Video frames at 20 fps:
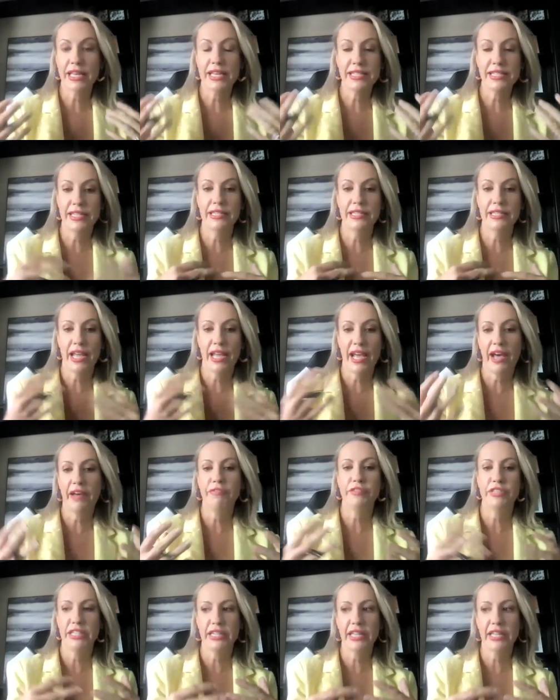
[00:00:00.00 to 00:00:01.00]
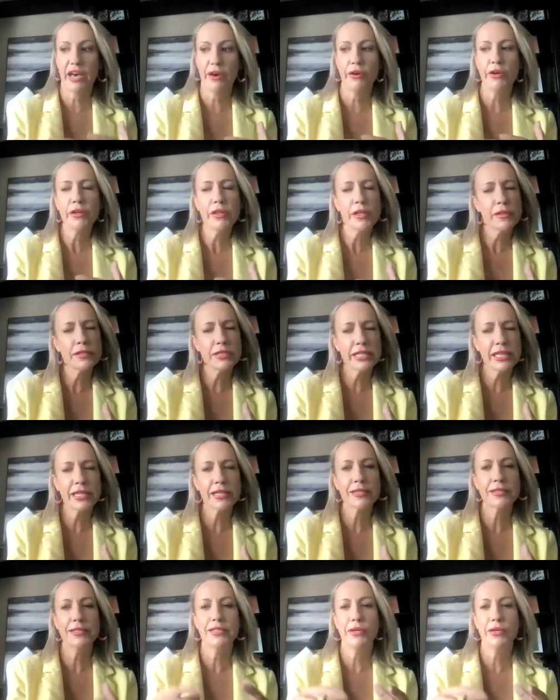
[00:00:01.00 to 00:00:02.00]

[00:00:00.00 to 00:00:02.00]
I didn't have to encounter those things.